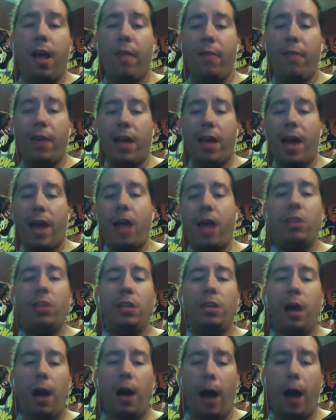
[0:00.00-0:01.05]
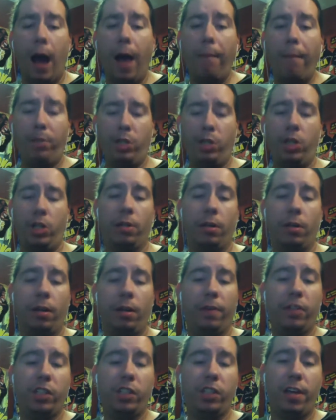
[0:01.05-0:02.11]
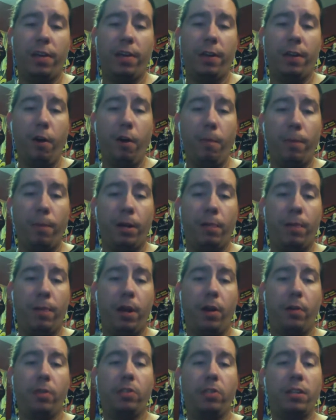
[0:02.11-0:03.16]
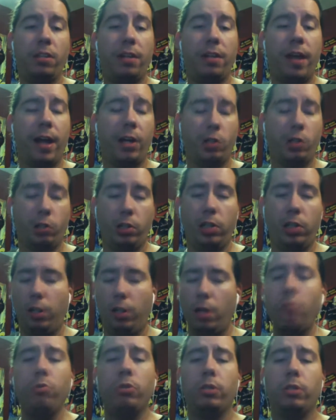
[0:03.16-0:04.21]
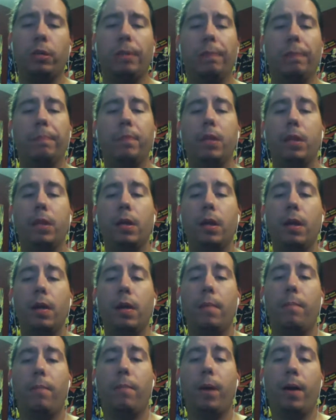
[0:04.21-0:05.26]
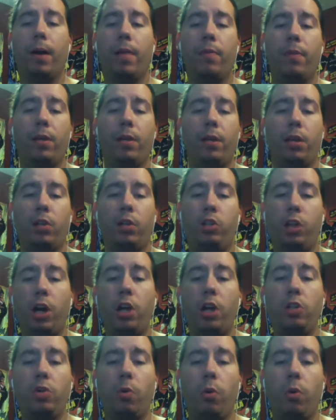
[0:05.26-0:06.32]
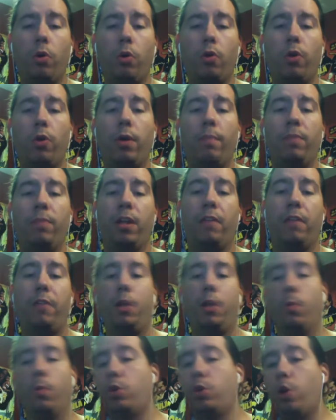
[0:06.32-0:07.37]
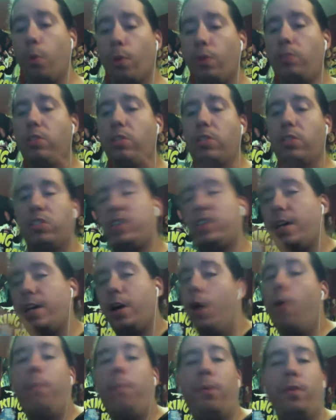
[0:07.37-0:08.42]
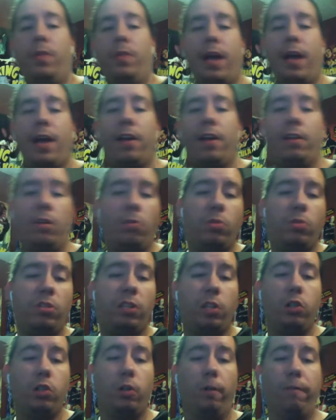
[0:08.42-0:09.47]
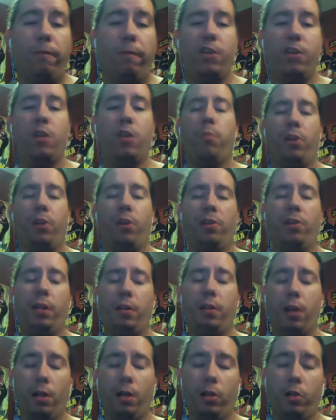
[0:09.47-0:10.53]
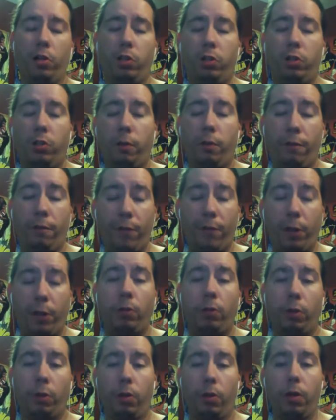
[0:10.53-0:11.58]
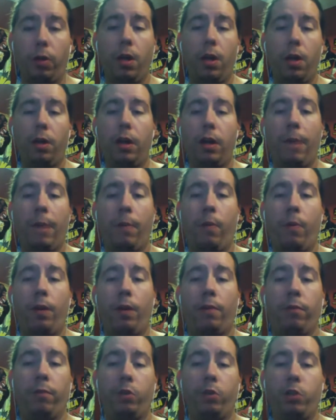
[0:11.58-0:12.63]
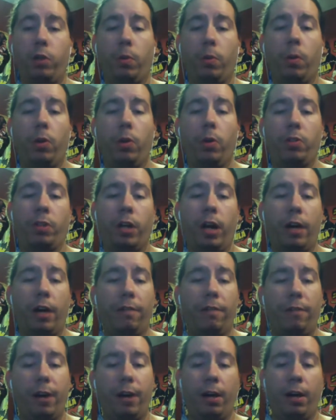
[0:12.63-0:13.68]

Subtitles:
they had the option of staying open, apparently. This didn't actually close them, but the judge ordered them that if they were going to stay open, they had to use digital fingerprinting technology to filter copyright infringing works, and Hotfile